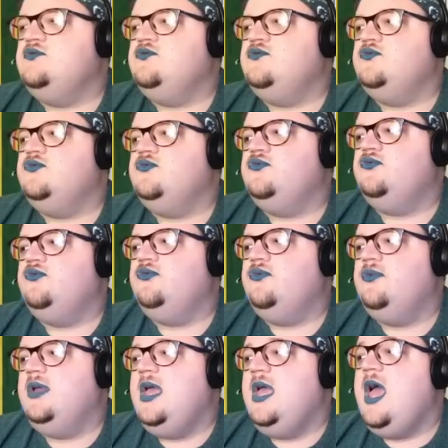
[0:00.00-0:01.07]
Yeah.
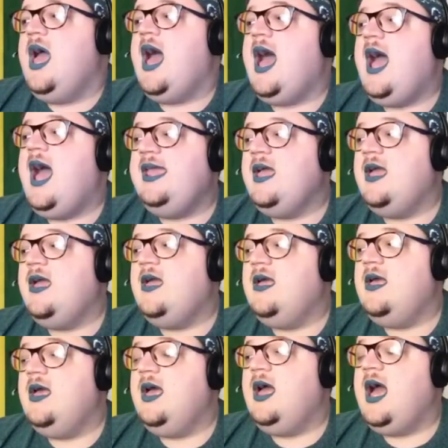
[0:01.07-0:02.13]
Maybe less.
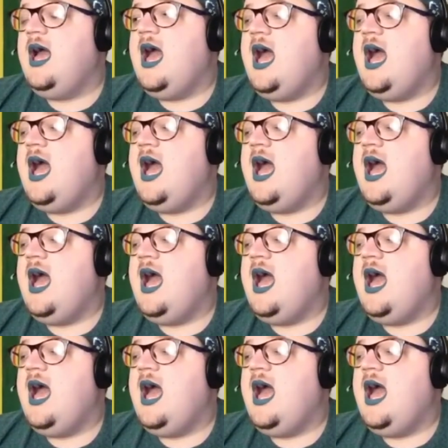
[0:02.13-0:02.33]
Yeah.